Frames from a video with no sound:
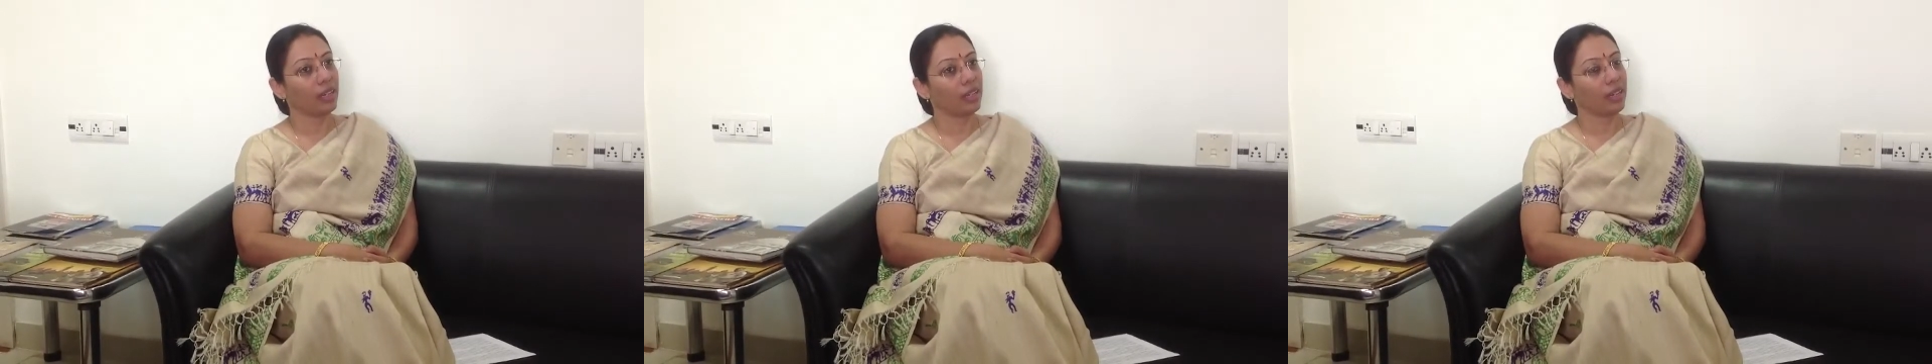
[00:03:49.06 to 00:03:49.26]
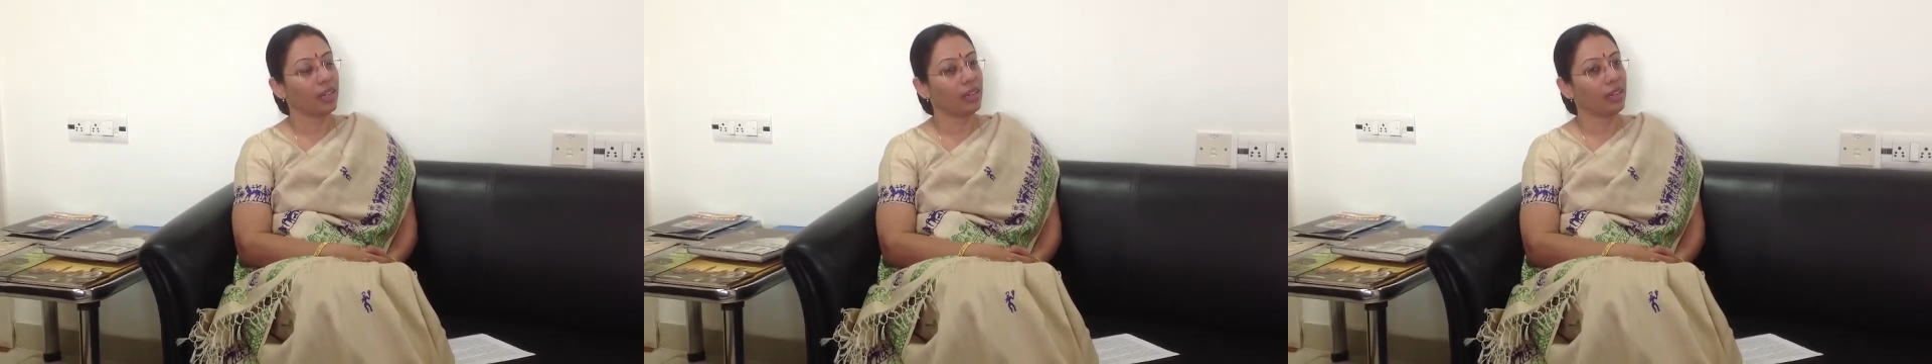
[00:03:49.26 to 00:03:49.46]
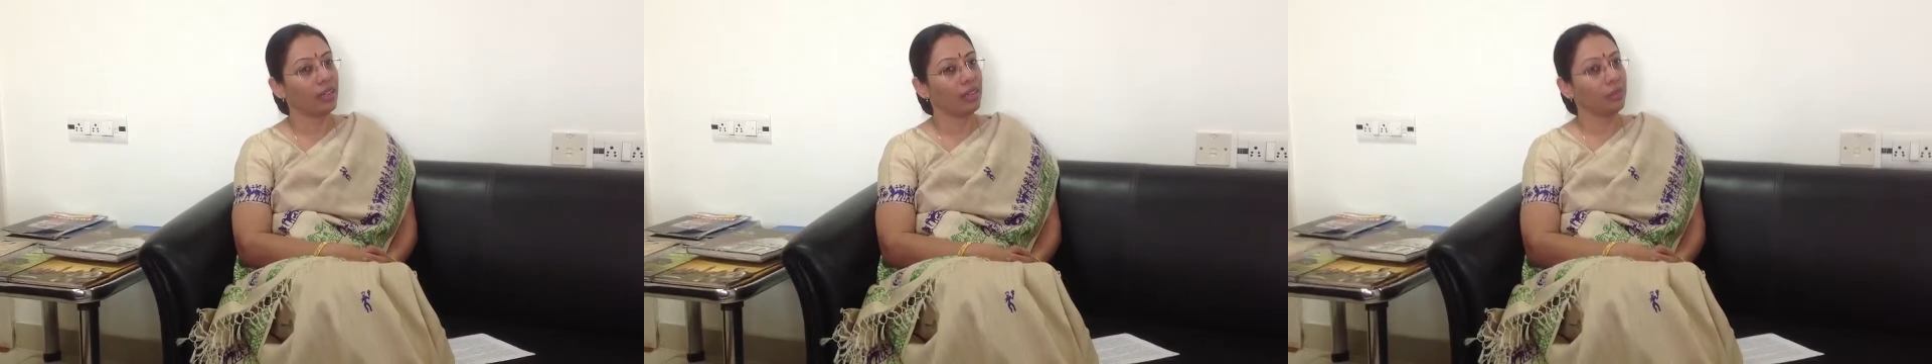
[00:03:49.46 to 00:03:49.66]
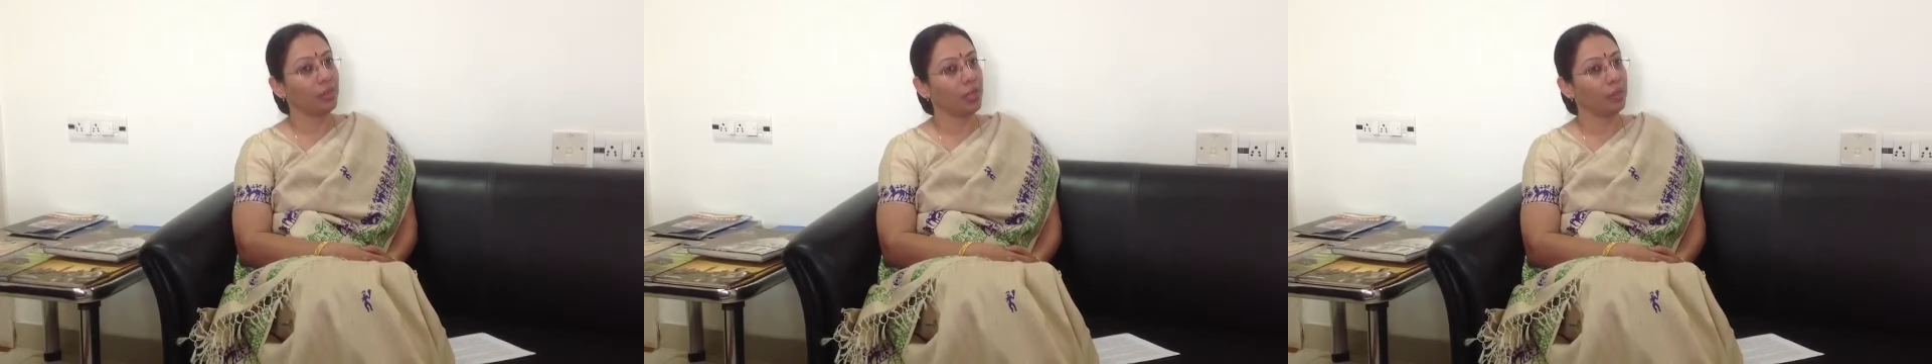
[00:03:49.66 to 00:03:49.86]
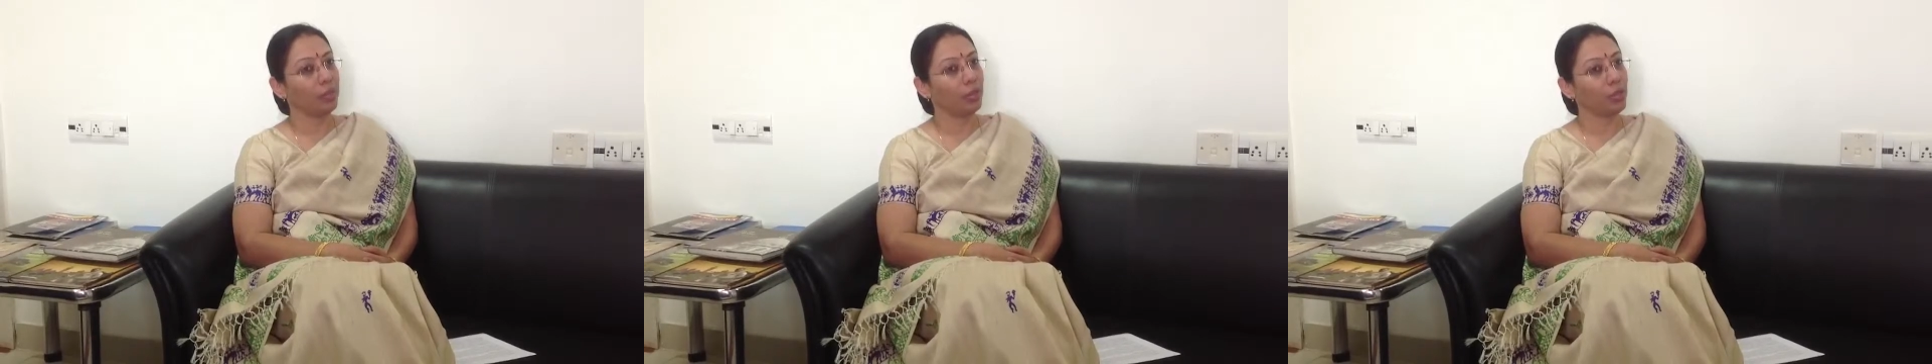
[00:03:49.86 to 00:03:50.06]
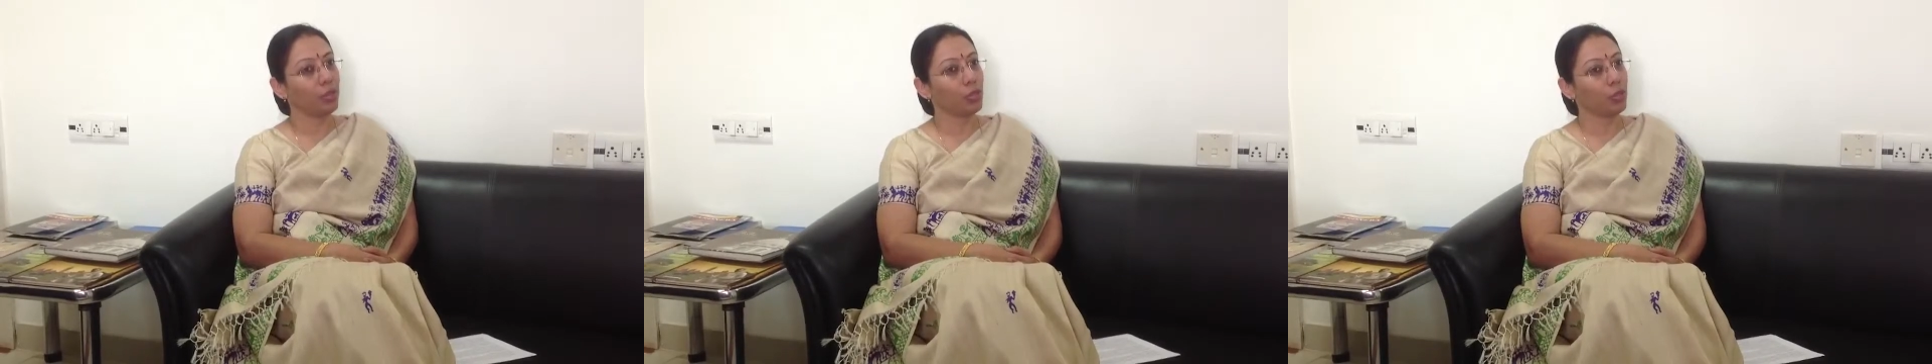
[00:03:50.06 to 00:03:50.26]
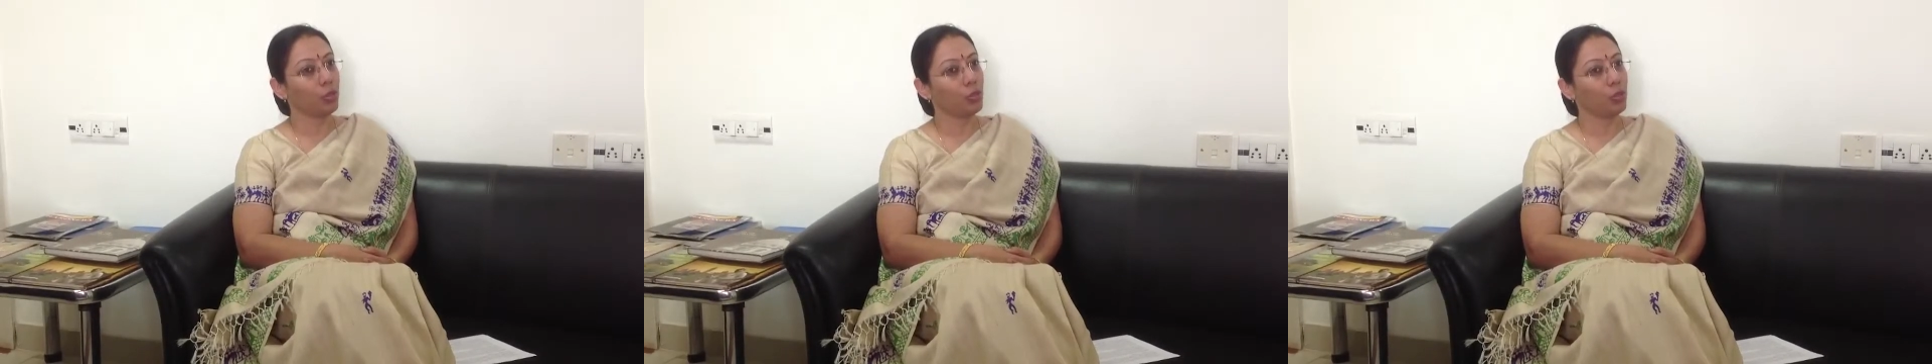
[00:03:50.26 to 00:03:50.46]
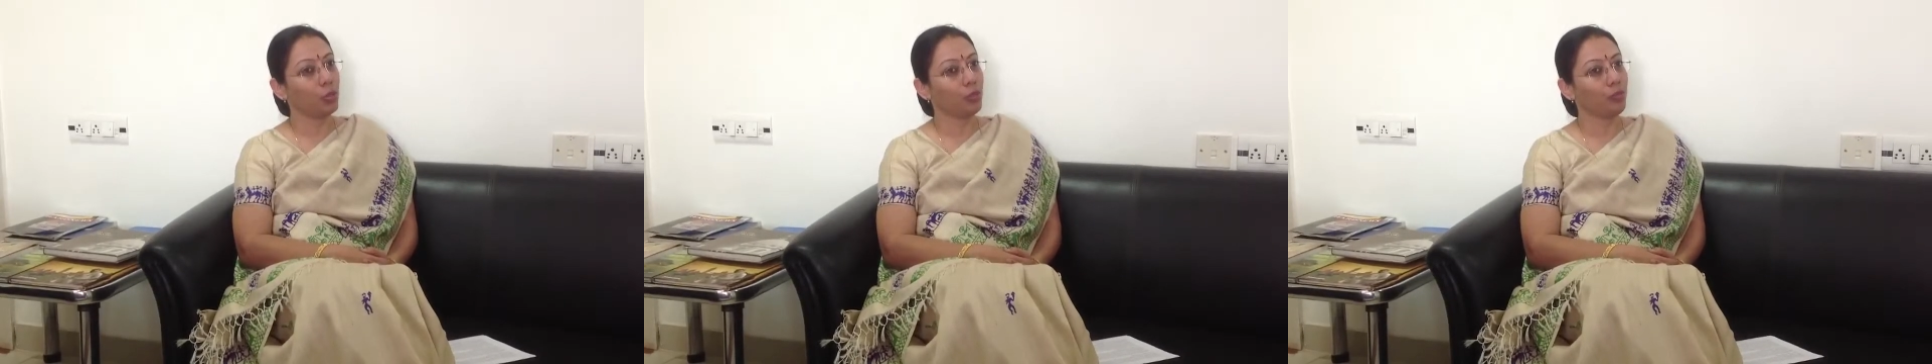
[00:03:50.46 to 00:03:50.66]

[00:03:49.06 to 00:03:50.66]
getting people to